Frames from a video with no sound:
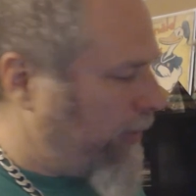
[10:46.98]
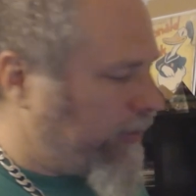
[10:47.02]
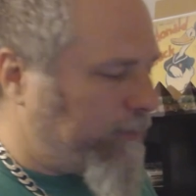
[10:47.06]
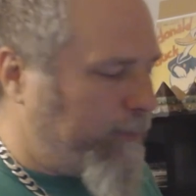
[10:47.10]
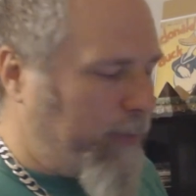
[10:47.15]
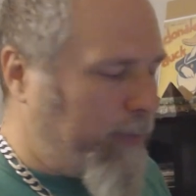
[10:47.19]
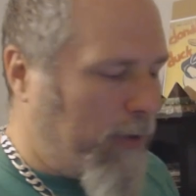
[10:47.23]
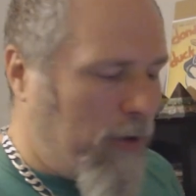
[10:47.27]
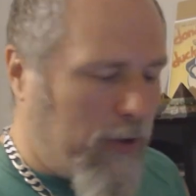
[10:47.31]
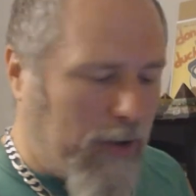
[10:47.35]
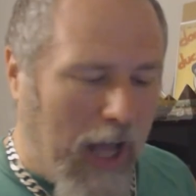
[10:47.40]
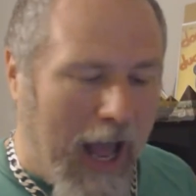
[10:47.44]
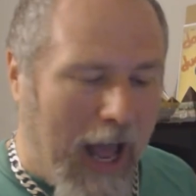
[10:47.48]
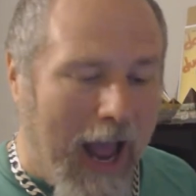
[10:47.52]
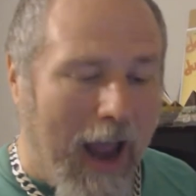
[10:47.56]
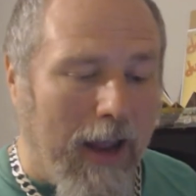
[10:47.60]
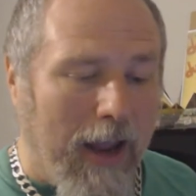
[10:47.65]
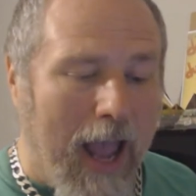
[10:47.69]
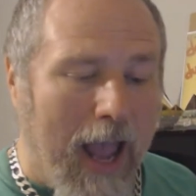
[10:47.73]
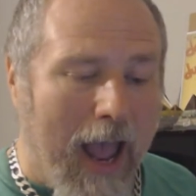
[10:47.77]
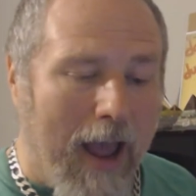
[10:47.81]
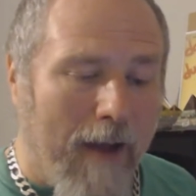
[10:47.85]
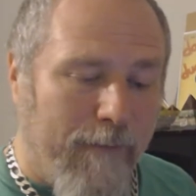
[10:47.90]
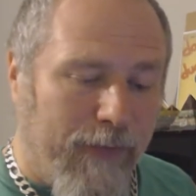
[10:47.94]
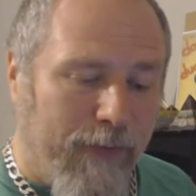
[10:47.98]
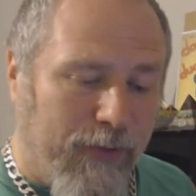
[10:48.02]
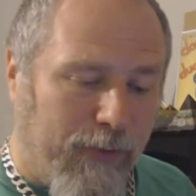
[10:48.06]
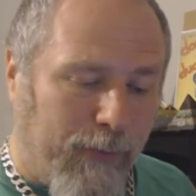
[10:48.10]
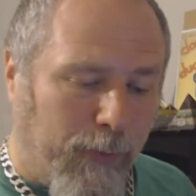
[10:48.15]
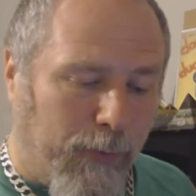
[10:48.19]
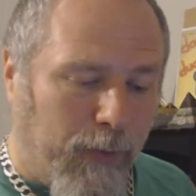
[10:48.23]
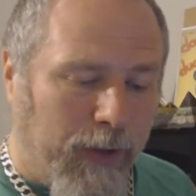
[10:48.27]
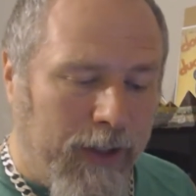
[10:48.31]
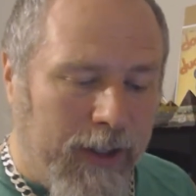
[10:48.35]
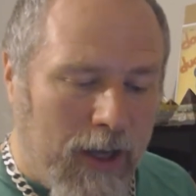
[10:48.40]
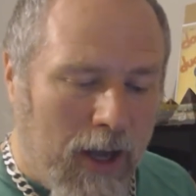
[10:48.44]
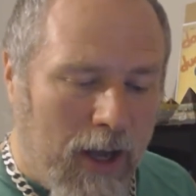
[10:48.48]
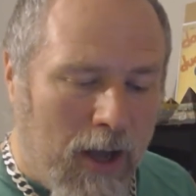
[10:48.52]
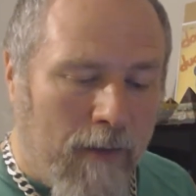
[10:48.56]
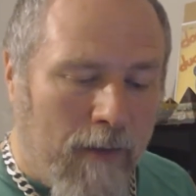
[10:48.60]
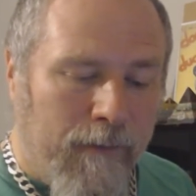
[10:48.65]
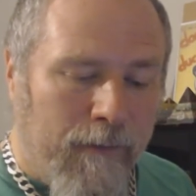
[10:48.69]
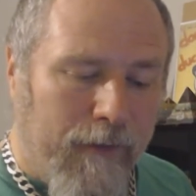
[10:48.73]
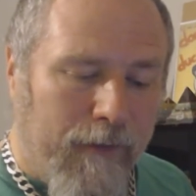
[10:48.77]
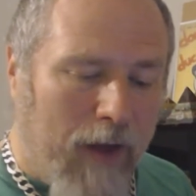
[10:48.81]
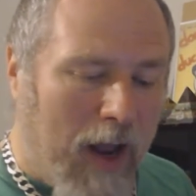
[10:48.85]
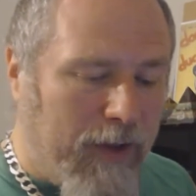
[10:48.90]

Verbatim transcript: this book I have three of.